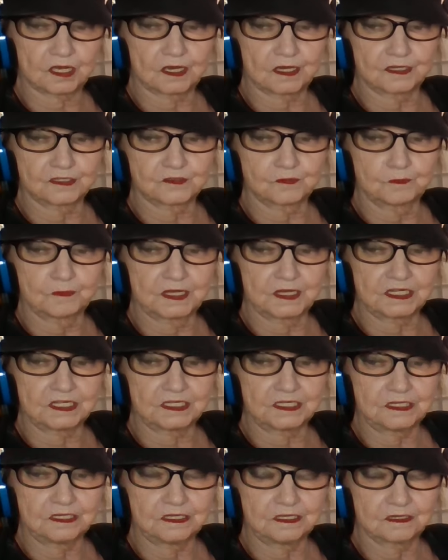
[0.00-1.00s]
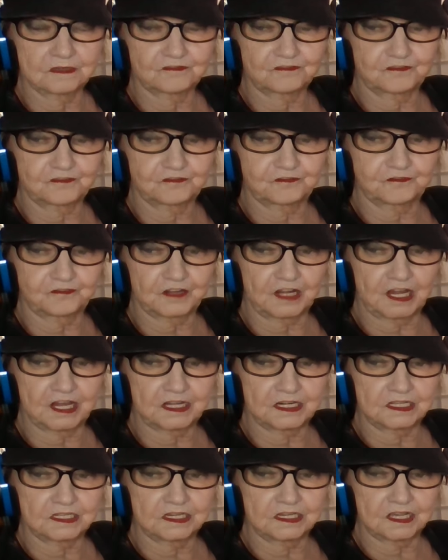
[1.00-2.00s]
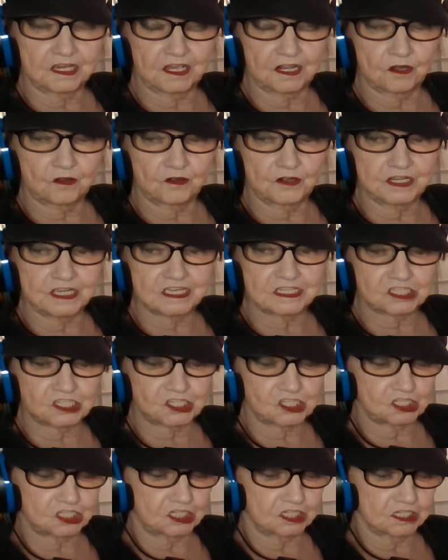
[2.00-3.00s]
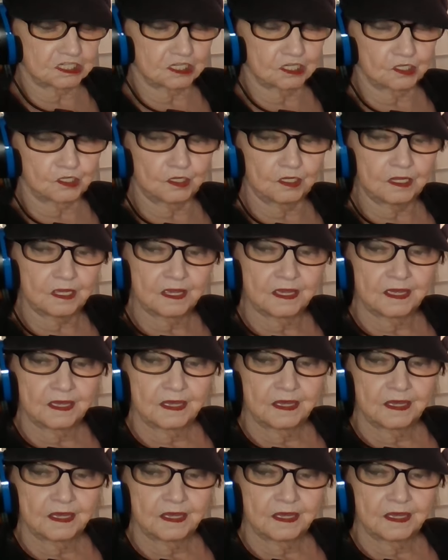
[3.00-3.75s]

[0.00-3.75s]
and many flooded areas still,